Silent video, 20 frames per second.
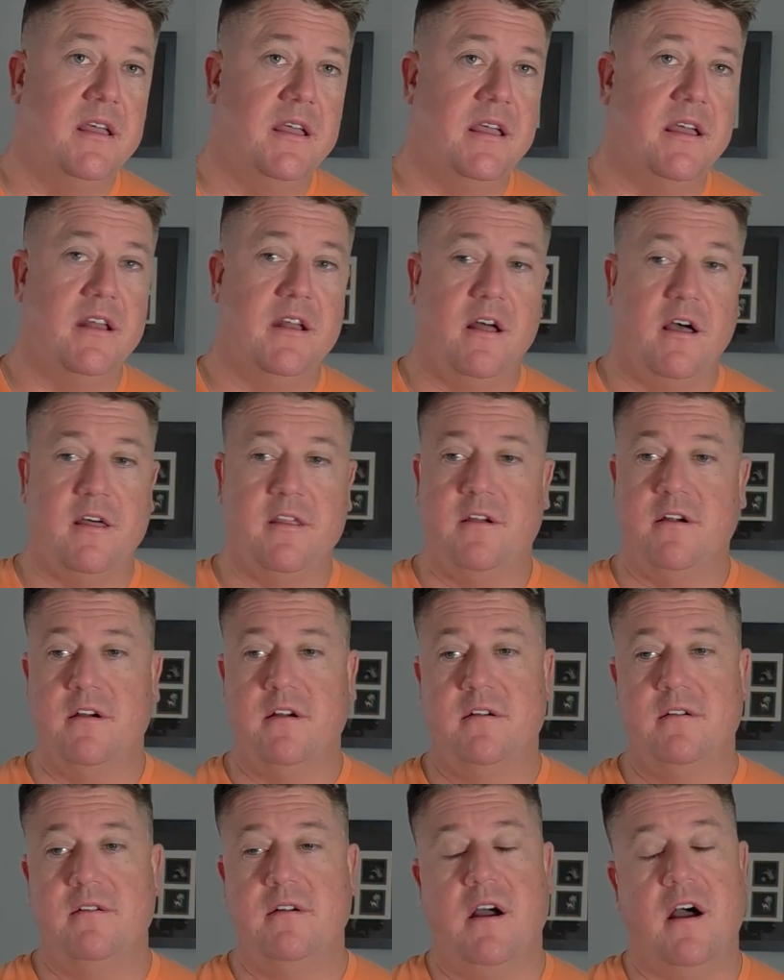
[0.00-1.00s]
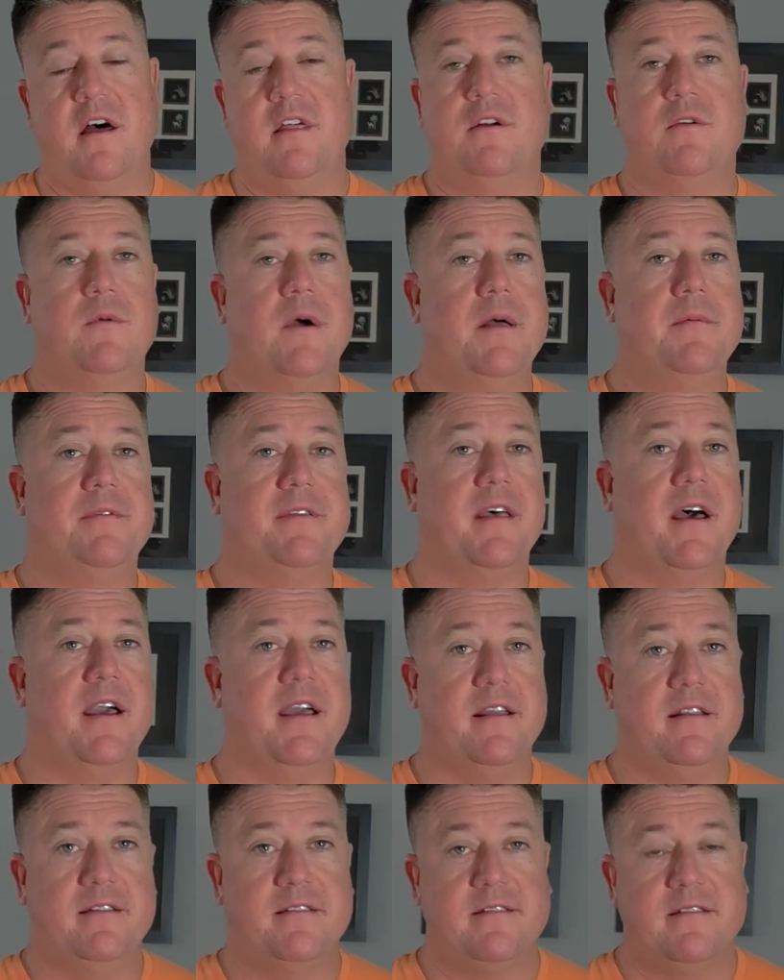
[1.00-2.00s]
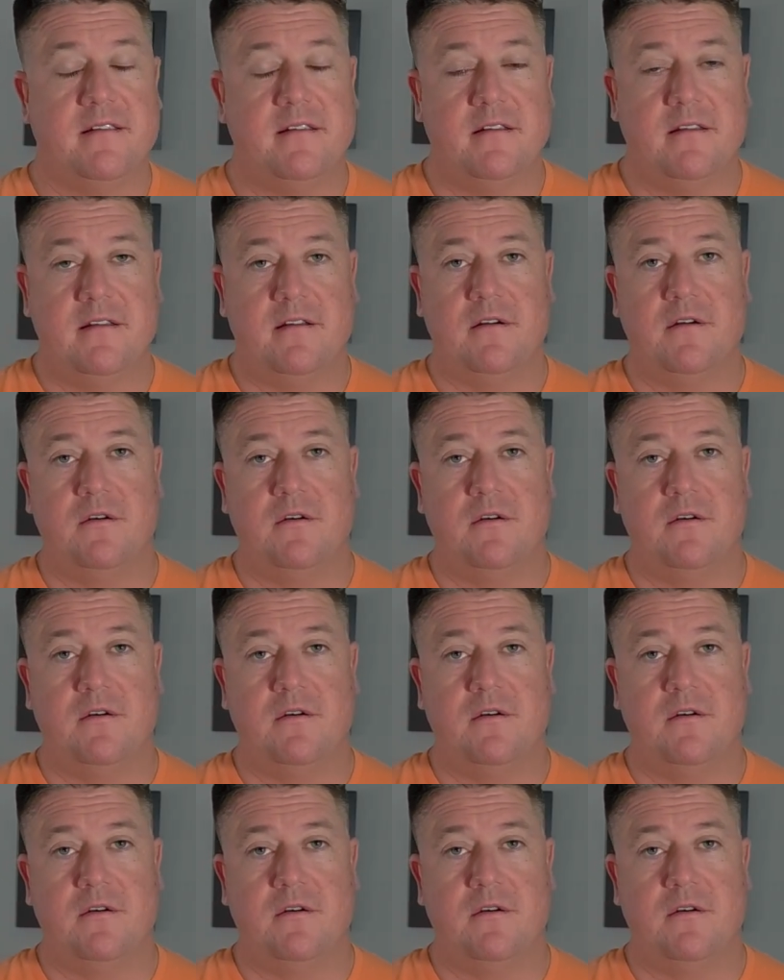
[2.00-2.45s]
and other websites,